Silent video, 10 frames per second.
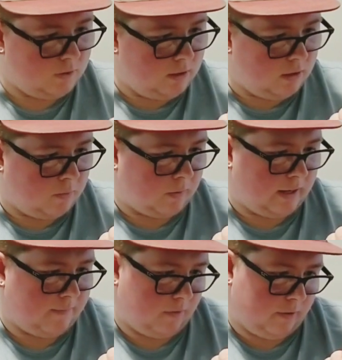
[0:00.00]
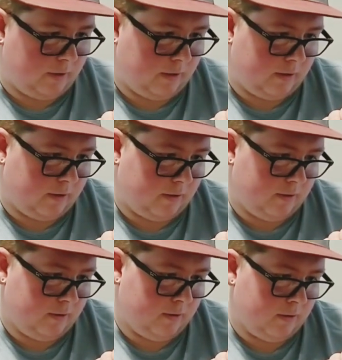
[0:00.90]
What do I have loaded in here?
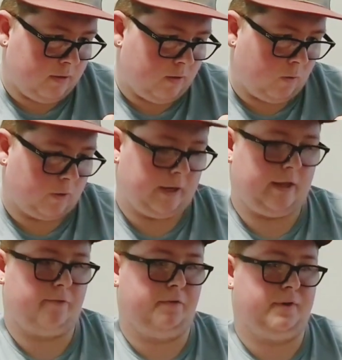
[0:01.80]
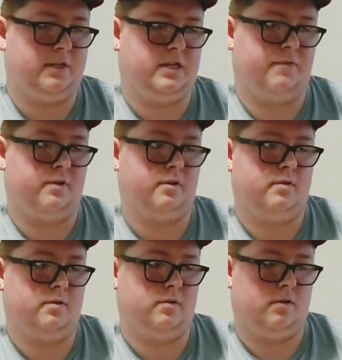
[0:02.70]
Hornady 357